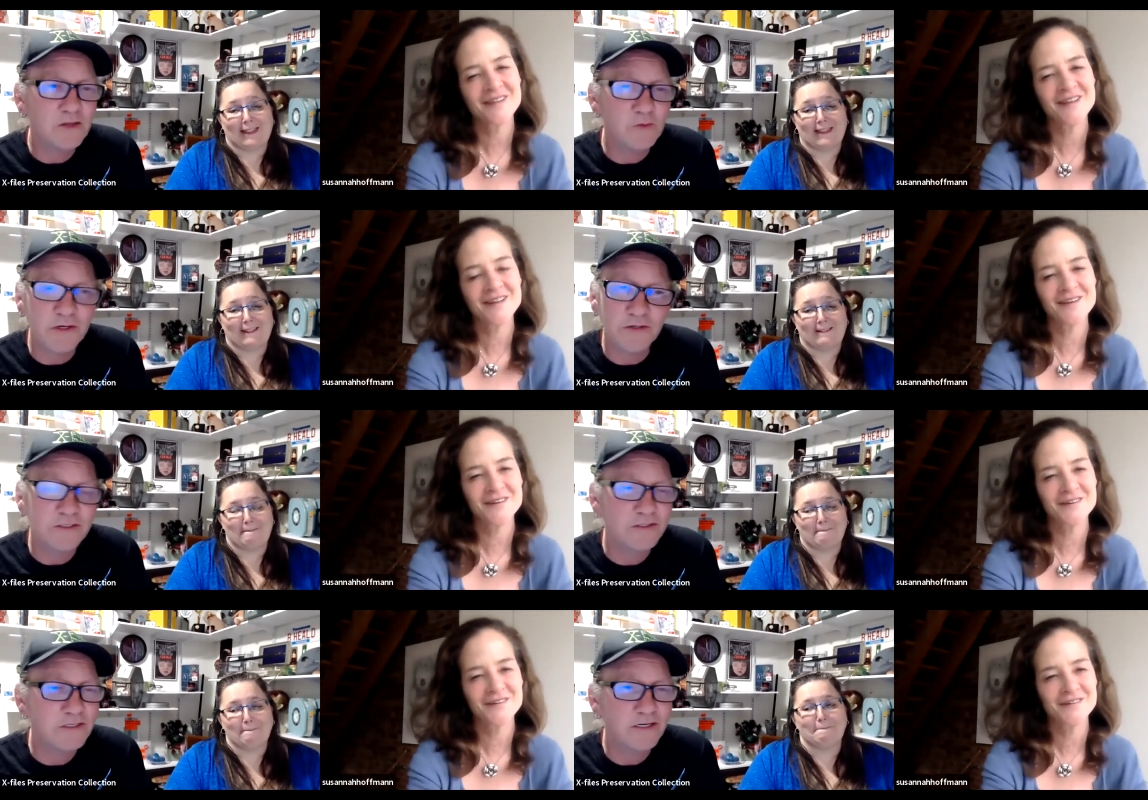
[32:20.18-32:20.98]

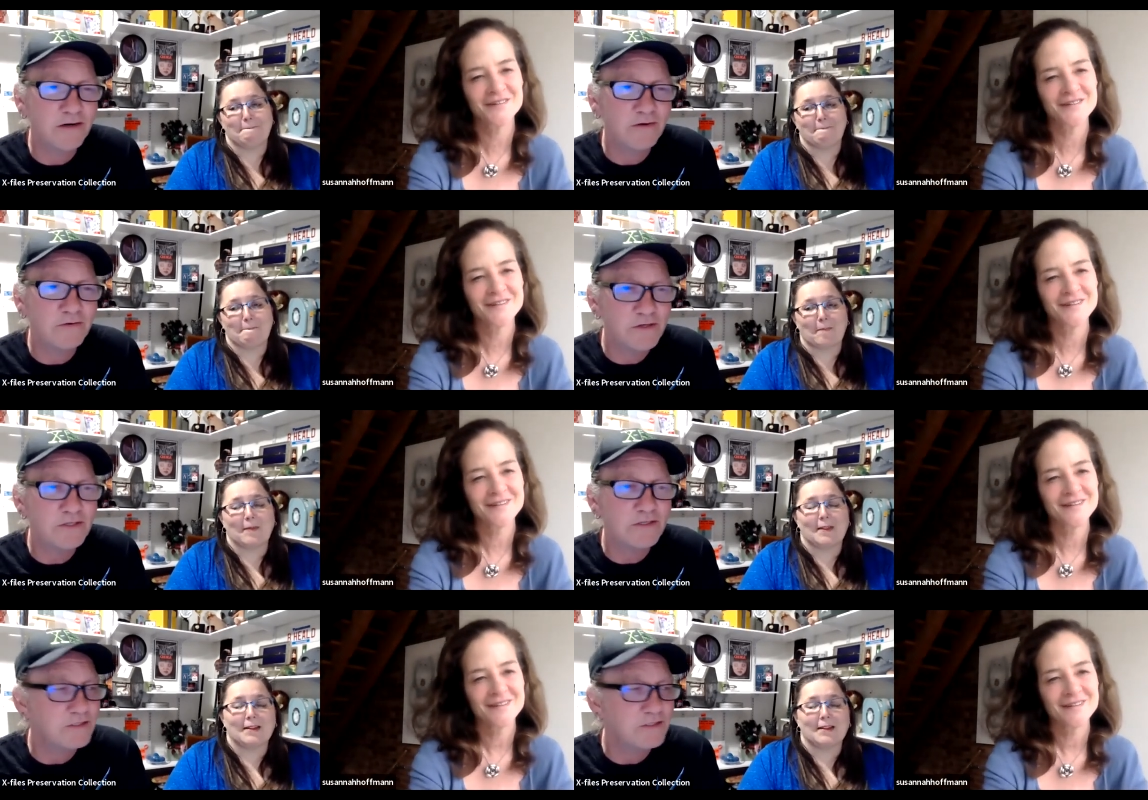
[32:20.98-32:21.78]
Speaker 1: thrilled. You. you. know, you
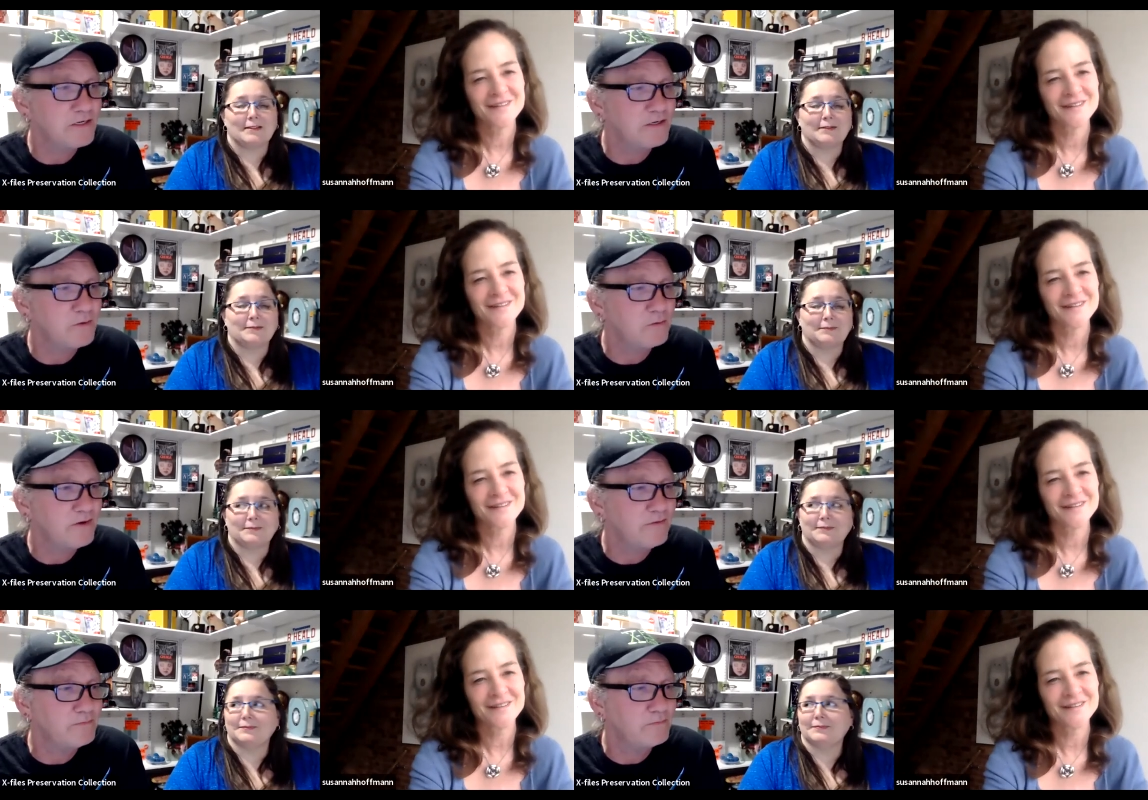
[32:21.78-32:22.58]
just you, you
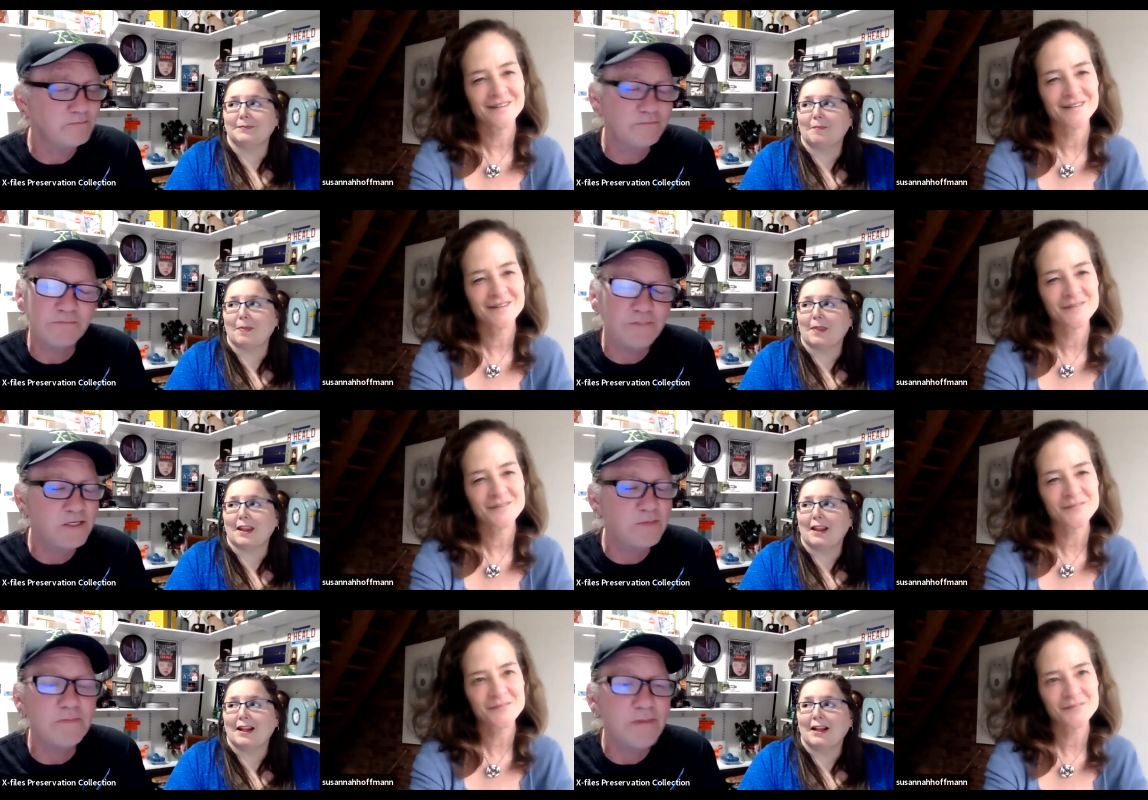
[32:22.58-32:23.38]
we've
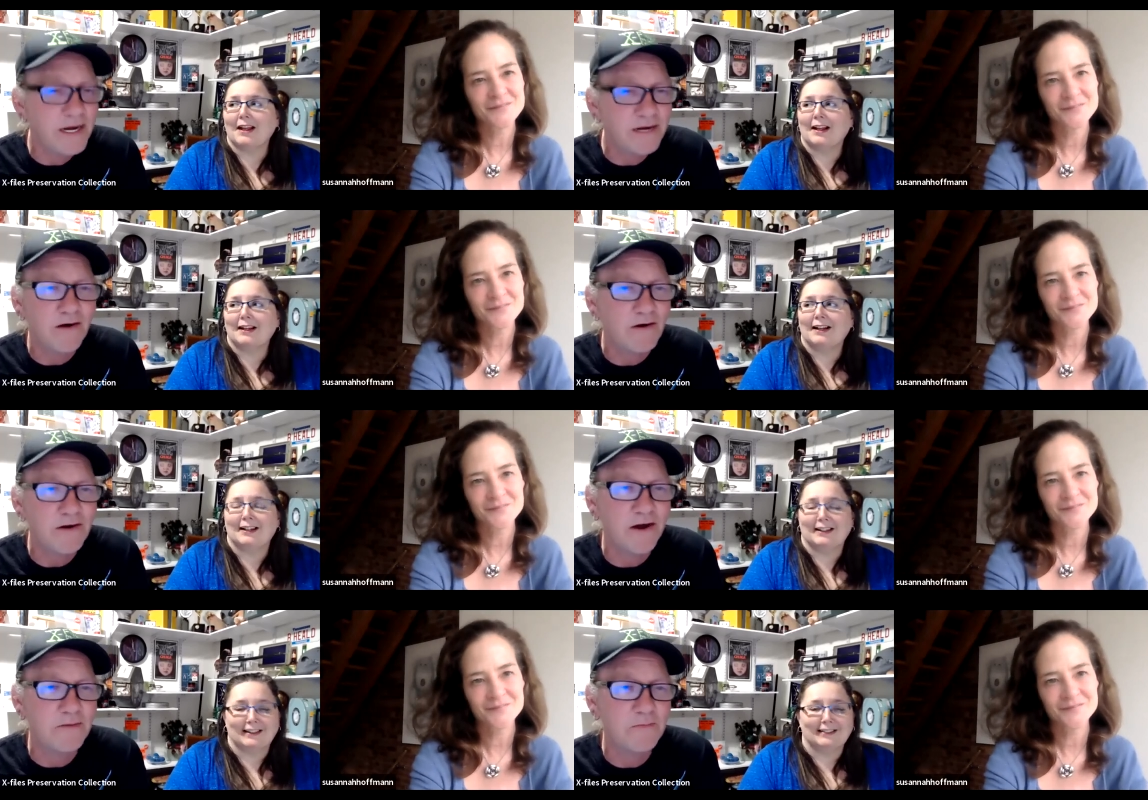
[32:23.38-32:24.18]
you made
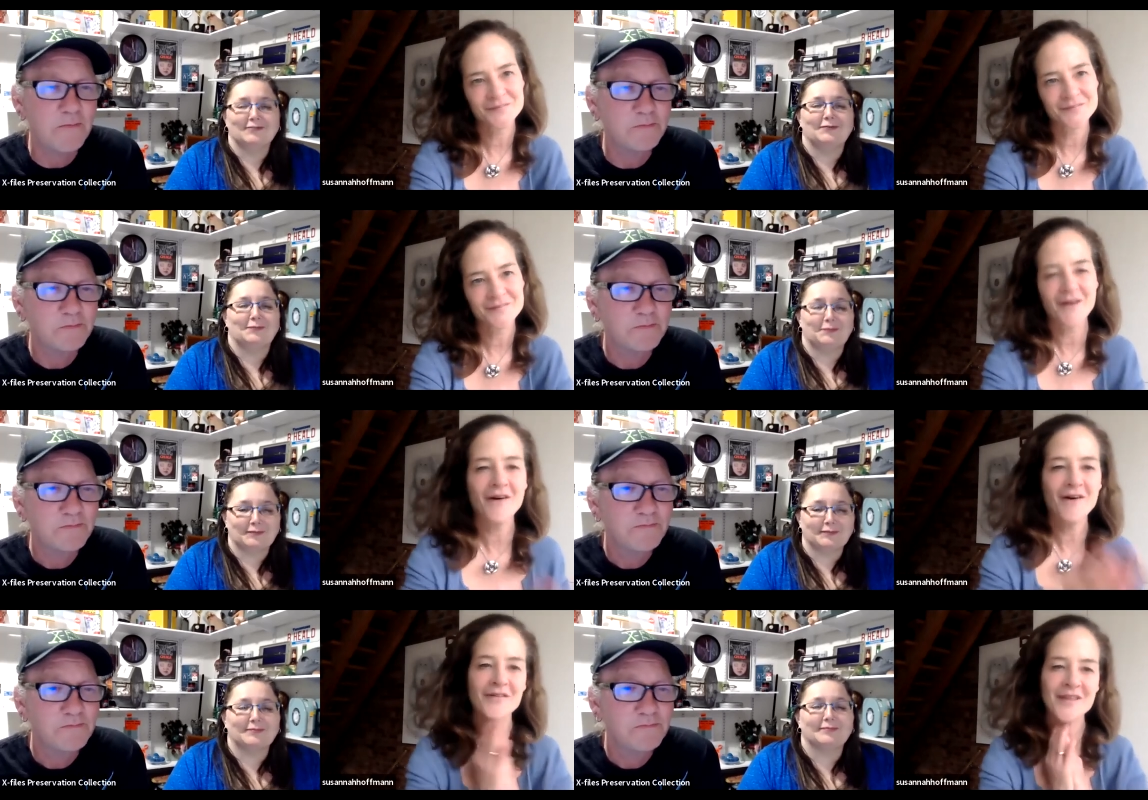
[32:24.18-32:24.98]
our night.
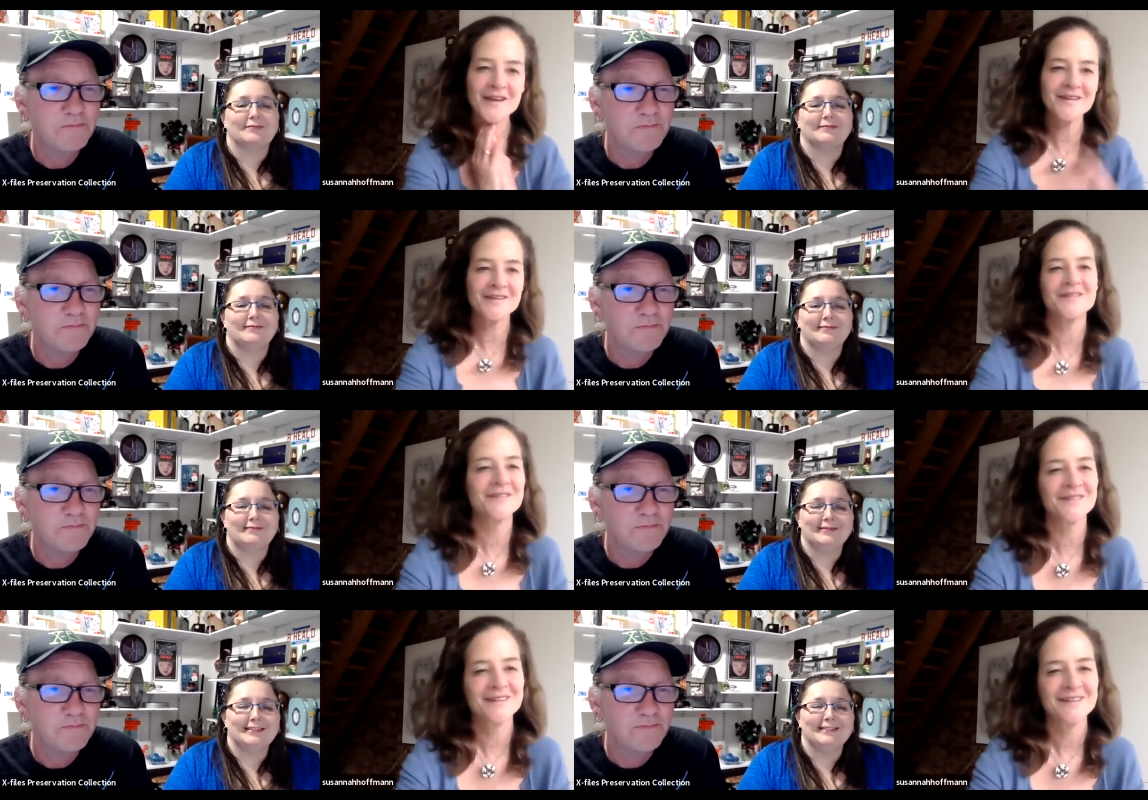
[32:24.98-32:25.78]
Speaker 2: Oh, thank
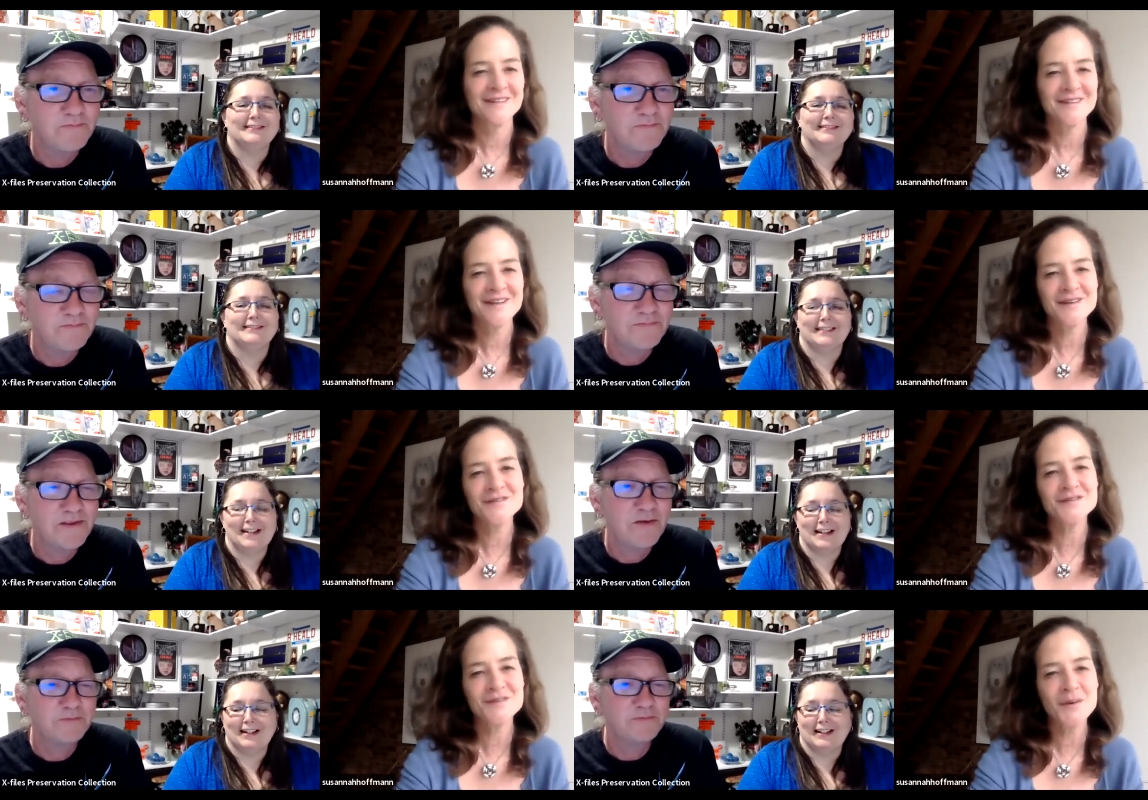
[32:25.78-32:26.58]
you.
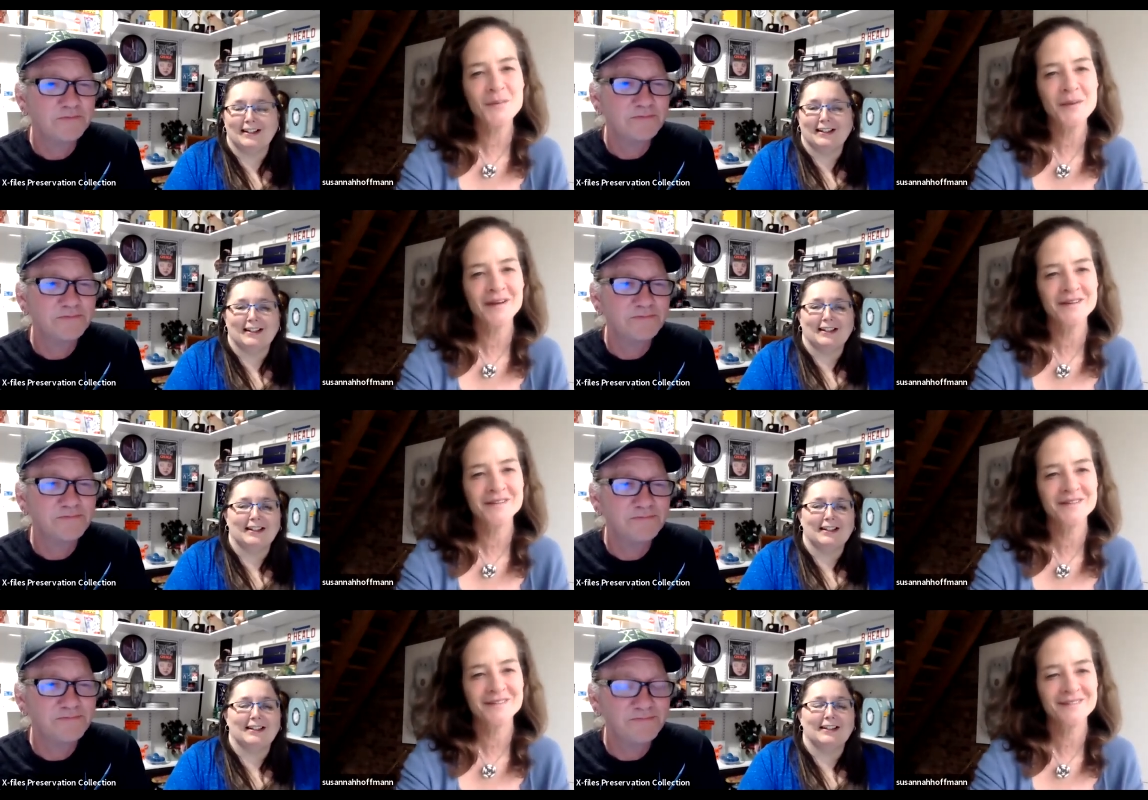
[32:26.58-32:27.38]
Thank you so
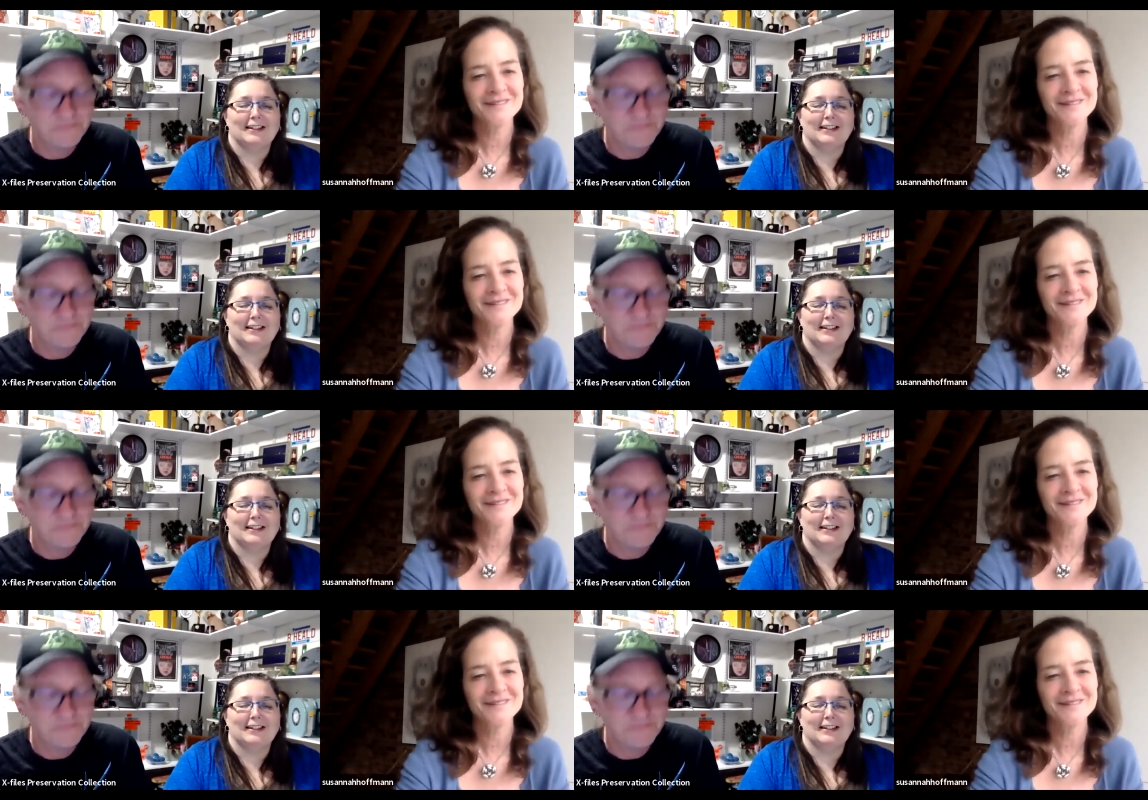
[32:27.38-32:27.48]
much.